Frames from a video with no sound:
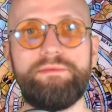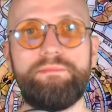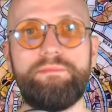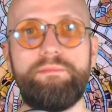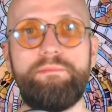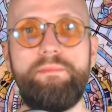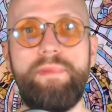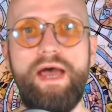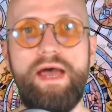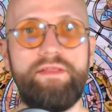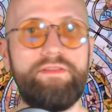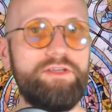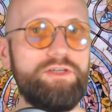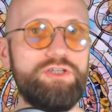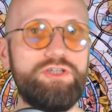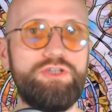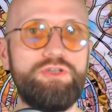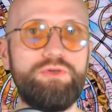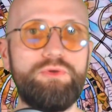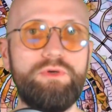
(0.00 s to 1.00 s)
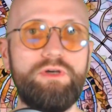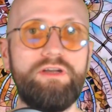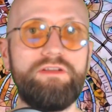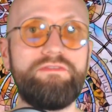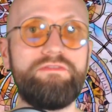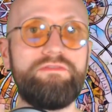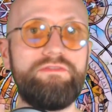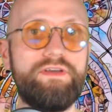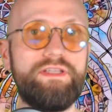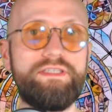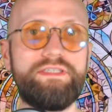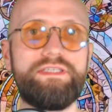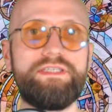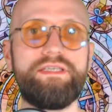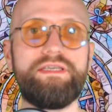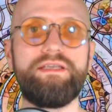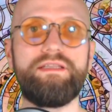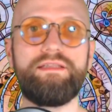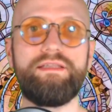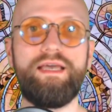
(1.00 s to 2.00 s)
manage to convince
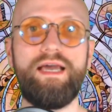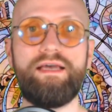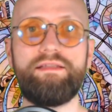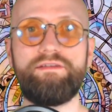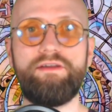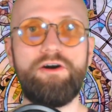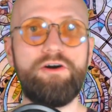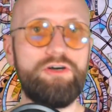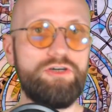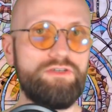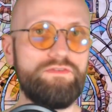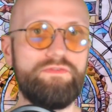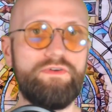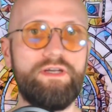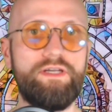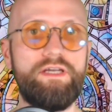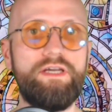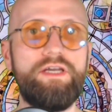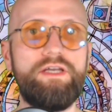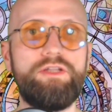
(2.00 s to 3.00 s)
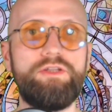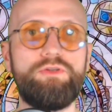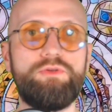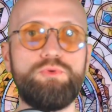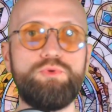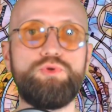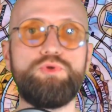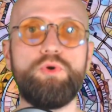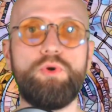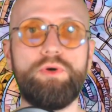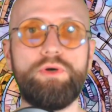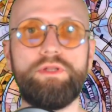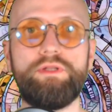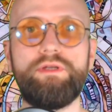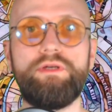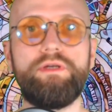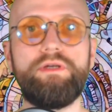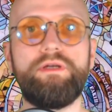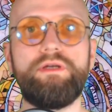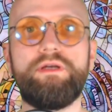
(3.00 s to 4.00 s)
that Archfey to join
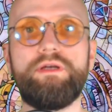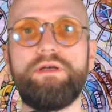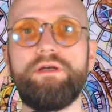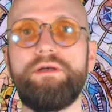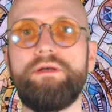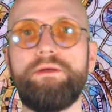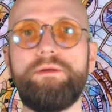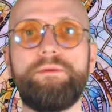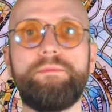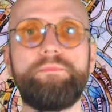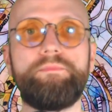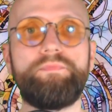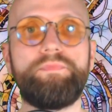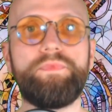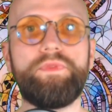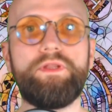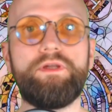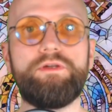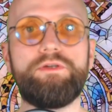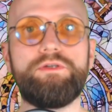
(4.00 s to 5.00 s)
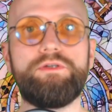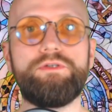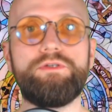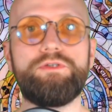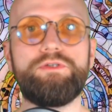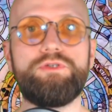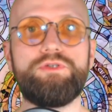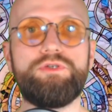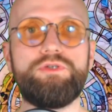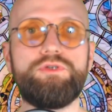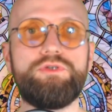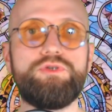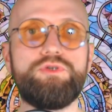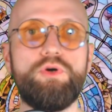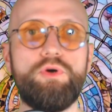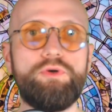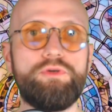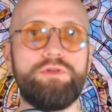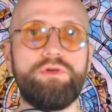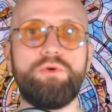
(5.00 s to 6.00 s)

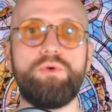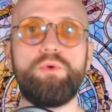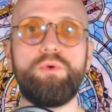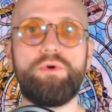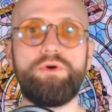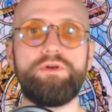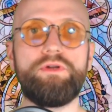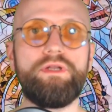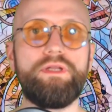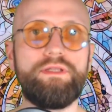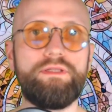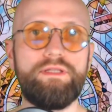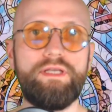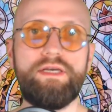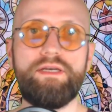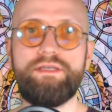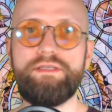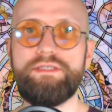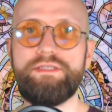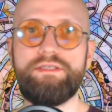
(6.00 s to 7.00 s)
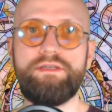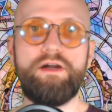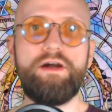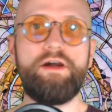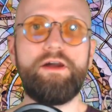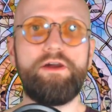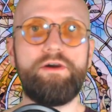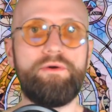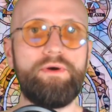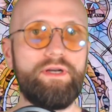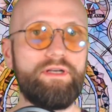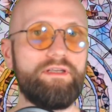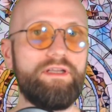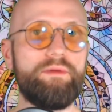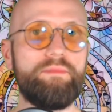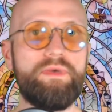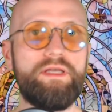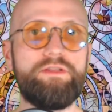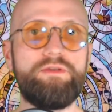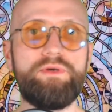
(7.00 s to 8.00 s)
the court that is hiring
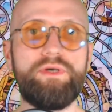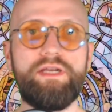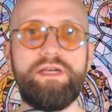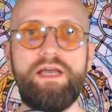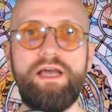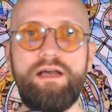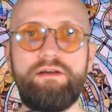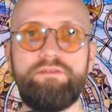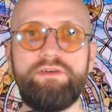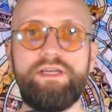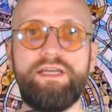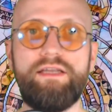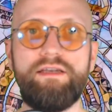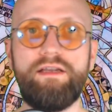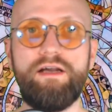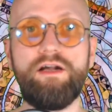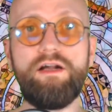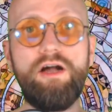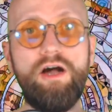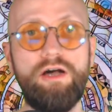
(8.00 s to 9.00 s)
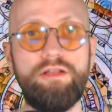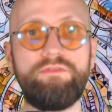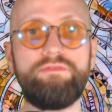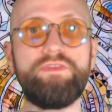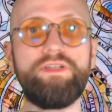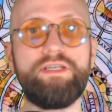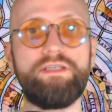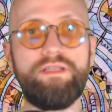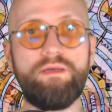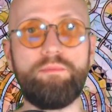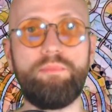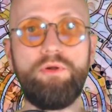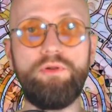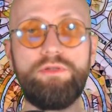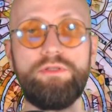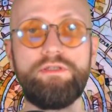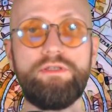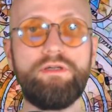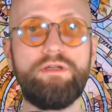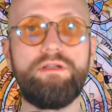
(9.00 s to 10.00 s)
them. And you can have, again, a conflict, a
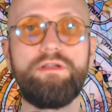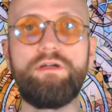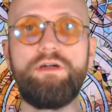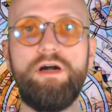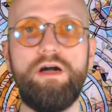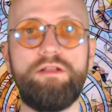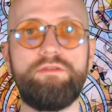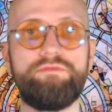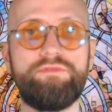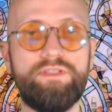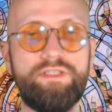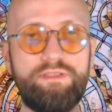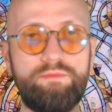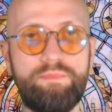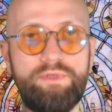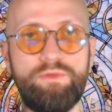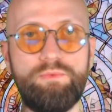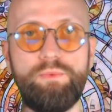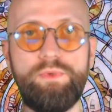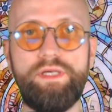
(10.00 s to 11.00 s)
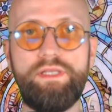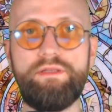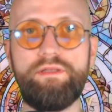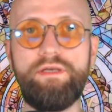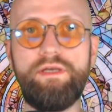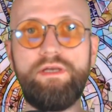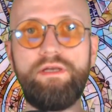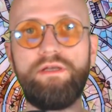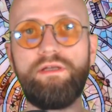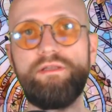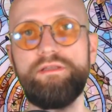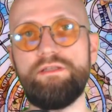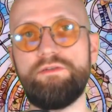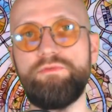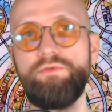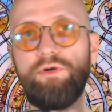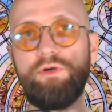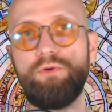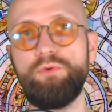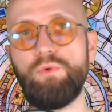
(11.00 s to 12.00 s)
political conflict between
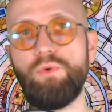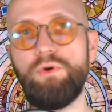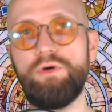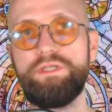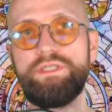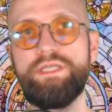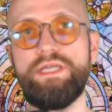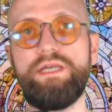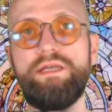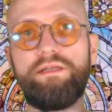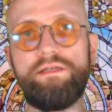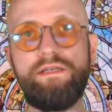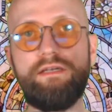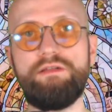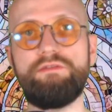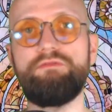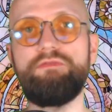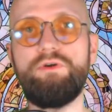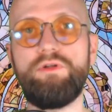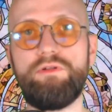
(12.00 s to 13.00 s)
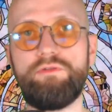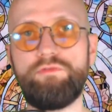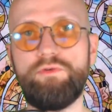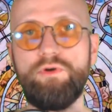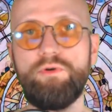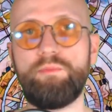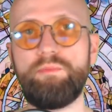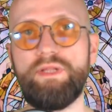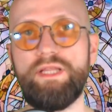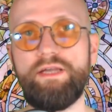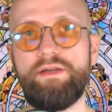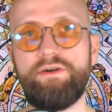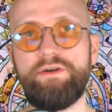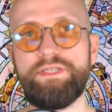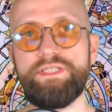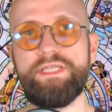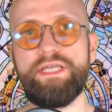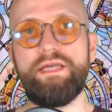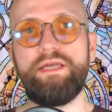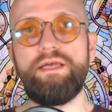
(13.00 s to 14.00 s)
different courts that involve your players